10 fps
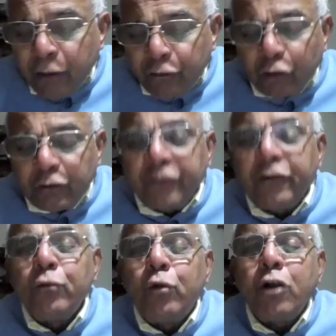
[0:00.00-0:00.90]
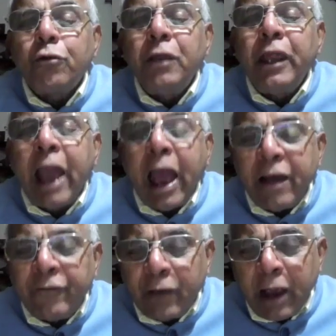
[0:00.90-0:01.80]
So this is what we
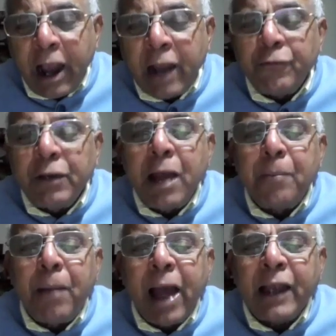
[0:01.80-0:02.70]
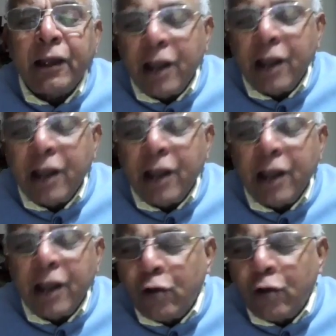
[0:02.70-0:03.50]
have, and we are back now.